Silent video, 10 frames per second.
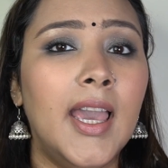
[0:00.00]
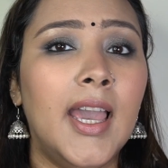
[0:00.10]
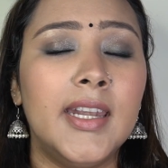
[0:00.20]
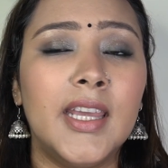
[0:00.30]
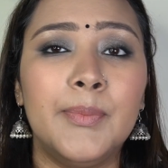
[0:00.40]

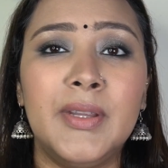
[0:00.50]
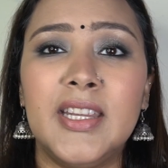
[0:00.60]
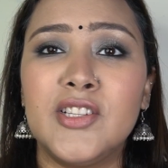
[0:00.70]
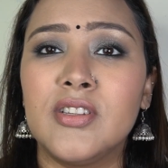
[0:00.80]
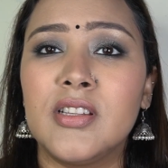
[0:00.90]
and I mean
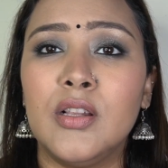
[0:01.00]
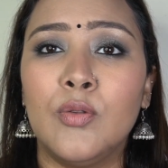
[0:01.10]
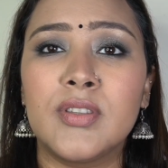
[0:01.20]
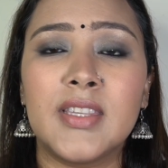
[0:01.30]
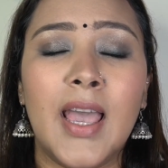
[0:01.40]
it just
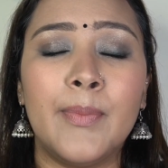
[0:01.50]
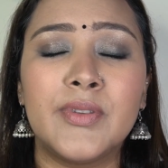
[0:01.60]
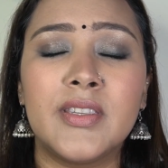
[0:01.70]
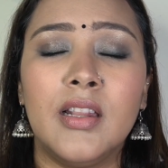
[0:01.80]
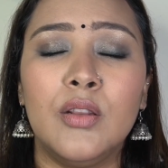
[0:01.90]
looks
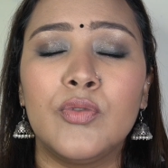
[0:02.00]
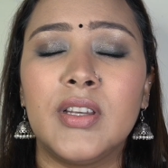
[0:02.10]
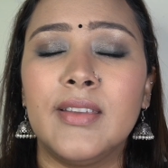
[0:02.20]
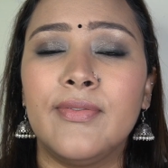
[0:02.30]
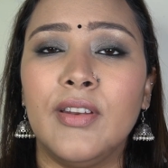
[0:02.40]

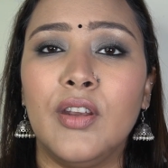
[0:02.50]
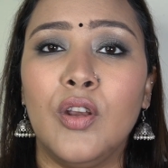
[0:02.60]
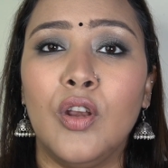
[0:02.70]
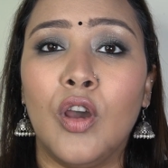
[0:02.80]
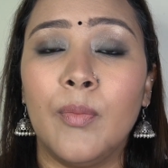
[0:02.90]
absolutely
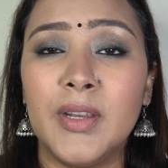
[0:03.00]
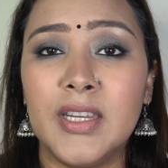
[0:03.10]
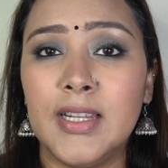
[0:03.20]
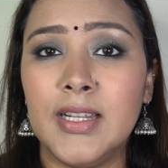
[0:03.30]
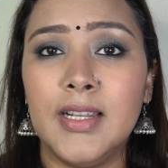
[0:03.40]

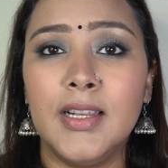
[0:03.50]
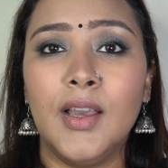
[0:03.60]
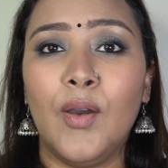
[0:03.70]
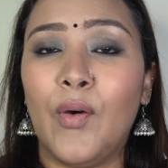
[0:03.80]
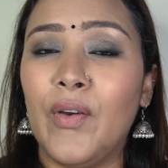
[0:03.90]
phenomenal
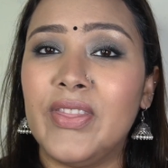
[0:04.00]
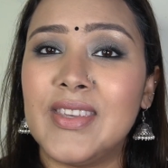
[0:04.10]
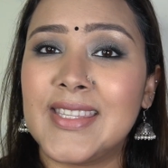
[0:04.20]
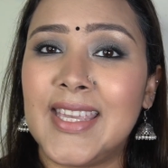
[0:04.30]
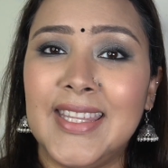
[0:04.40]
on
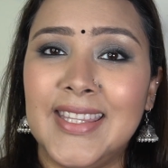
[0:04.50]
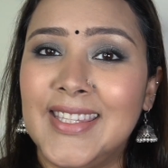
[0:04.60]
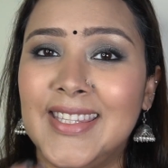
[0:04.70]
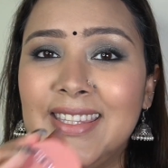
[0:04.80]
the skin.